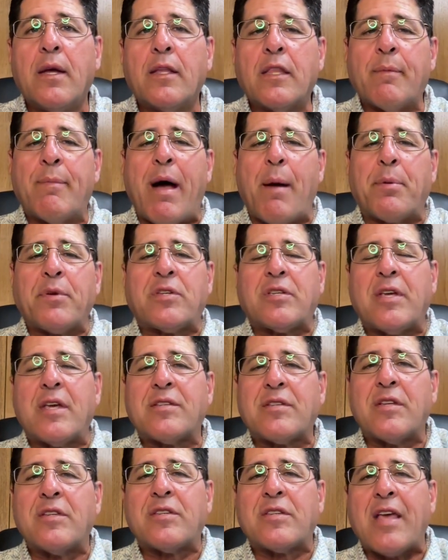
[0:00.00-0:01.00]
The Bible
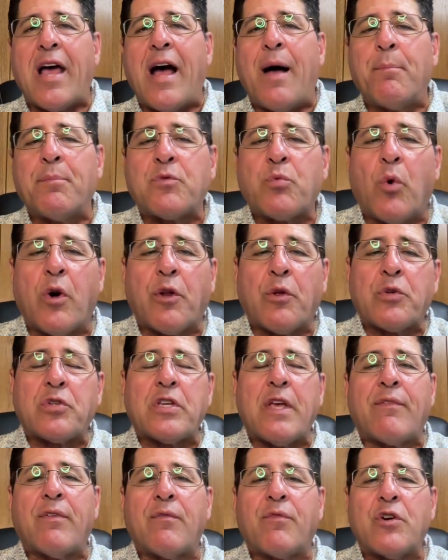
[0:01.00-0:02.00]
says in Psalms
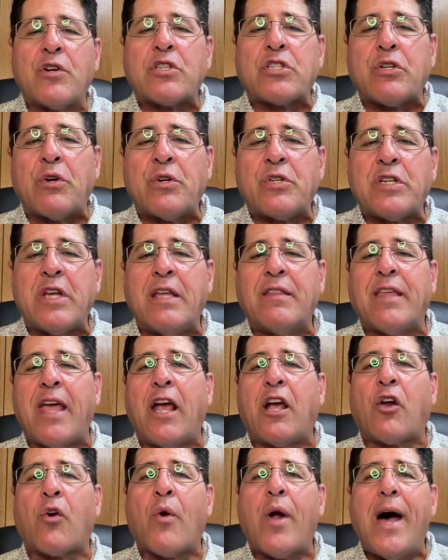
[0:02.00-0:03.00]
107, verse 13,
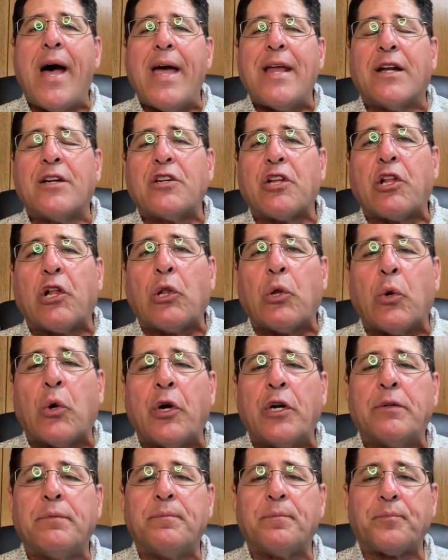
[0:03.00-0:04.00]
they cried unto the
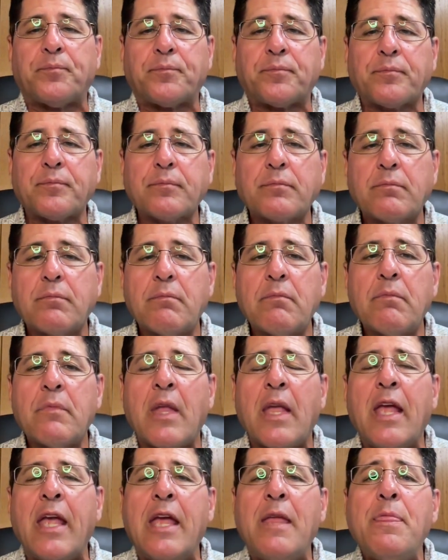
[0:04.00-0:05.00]
Lord
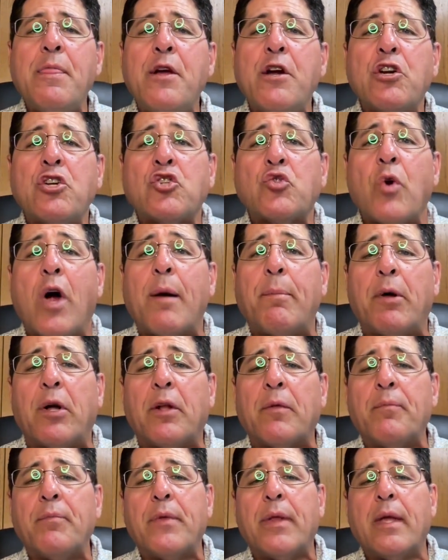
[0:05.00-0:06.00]
in their
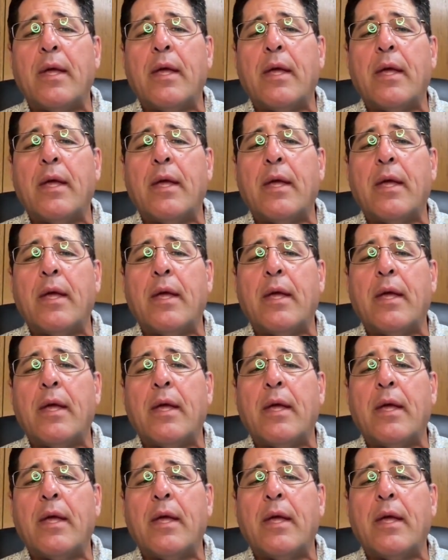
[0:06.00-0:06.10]
trouble,